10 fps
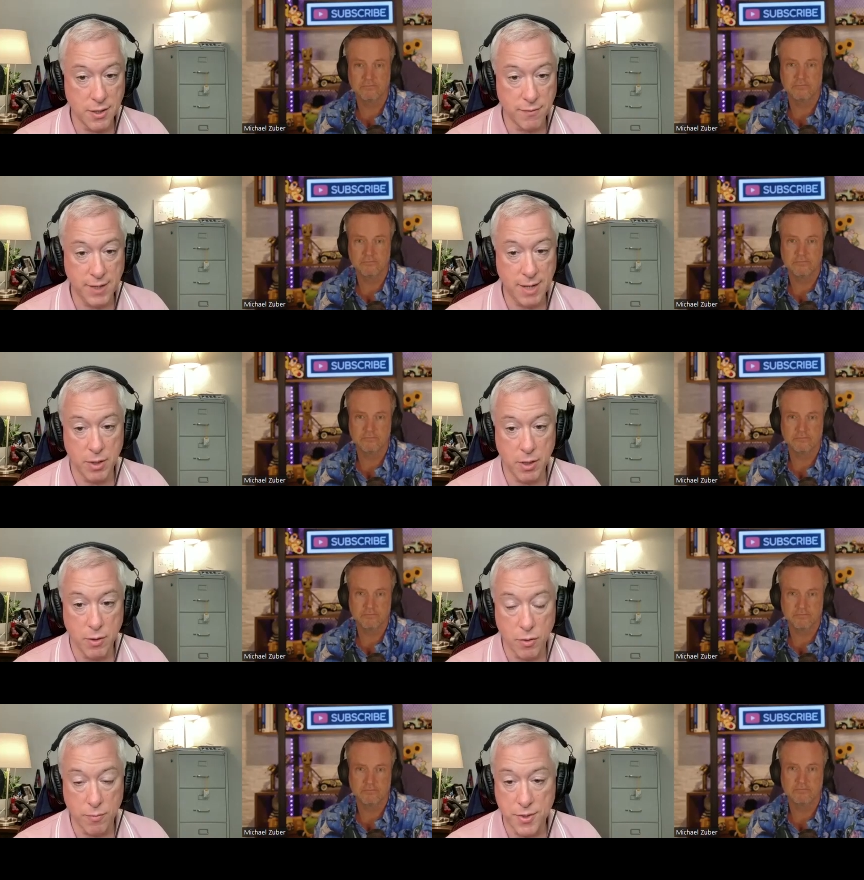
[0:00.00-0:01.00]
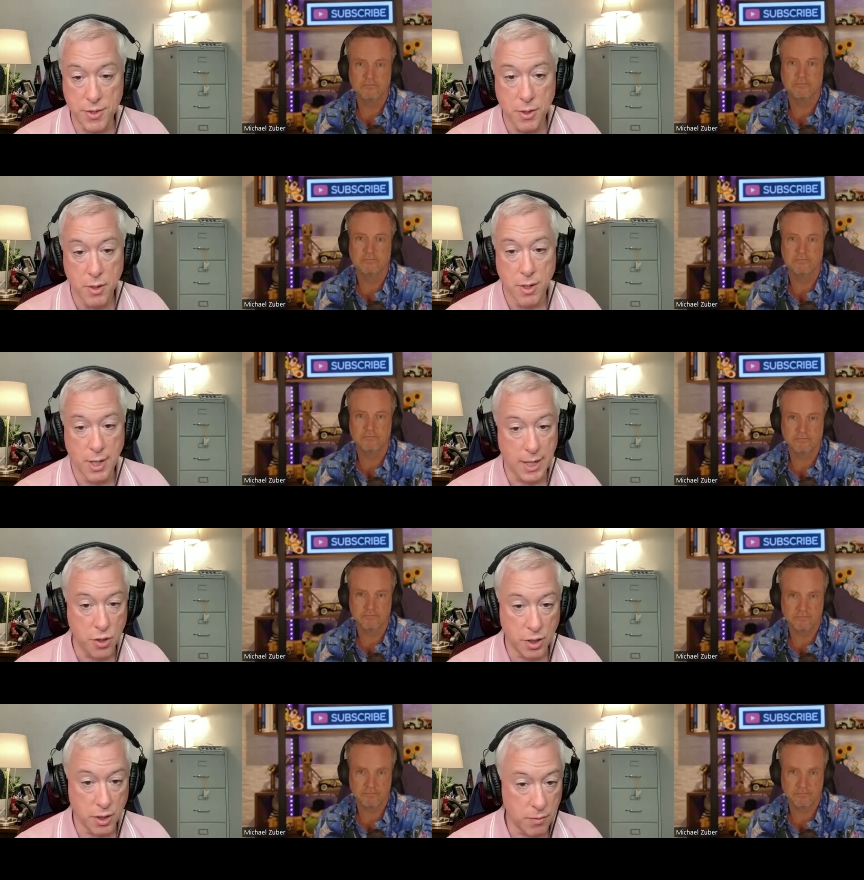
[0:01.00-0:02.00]
Speaker 1: single family homes and
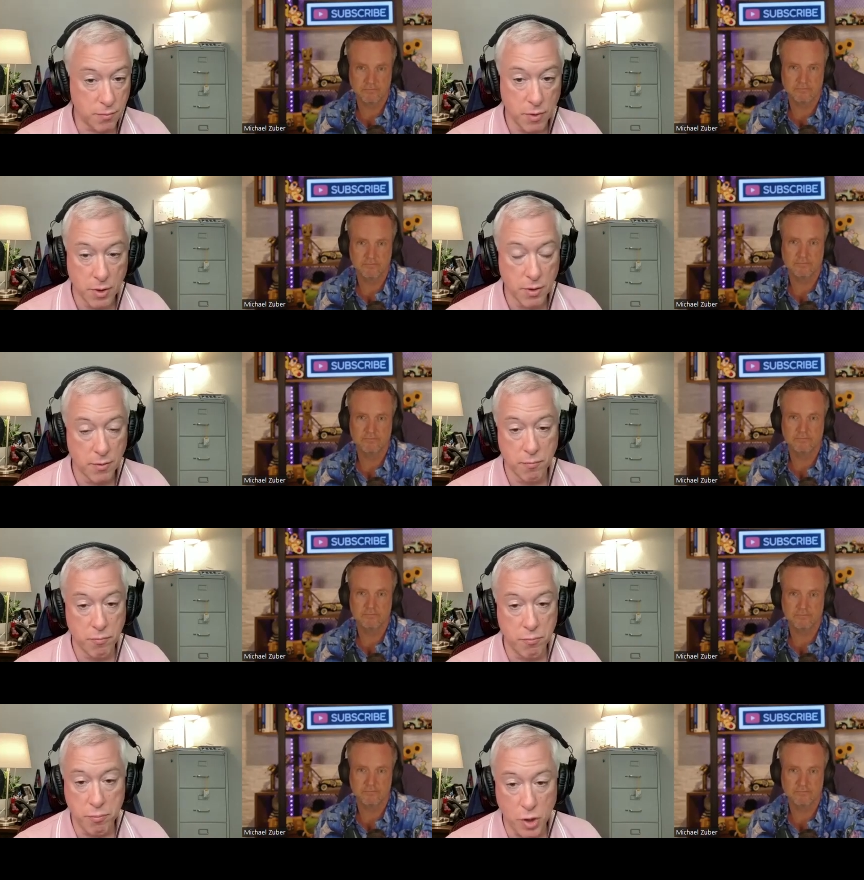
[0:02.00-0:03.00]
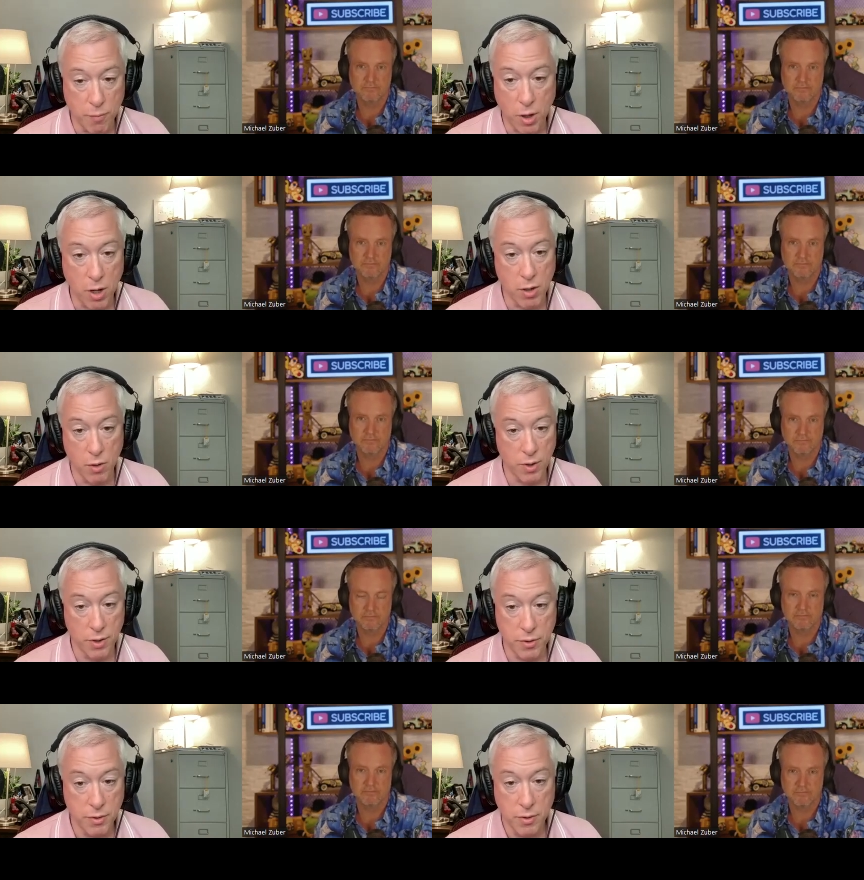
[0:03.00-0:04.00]
you can, you know, partner
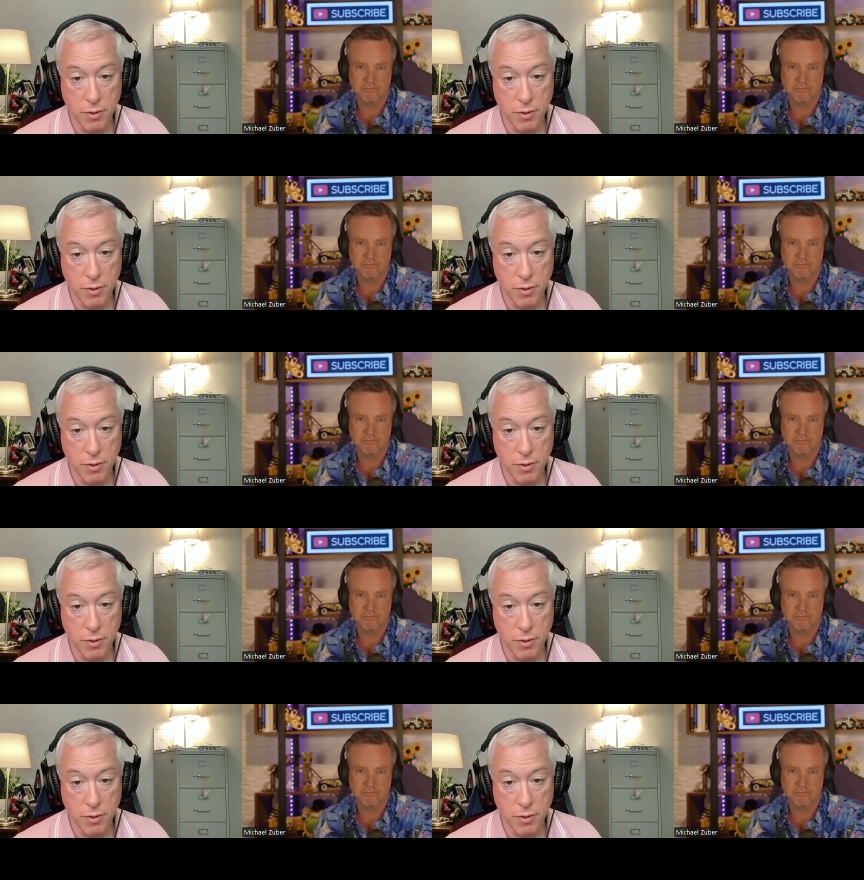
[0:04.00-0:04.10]
with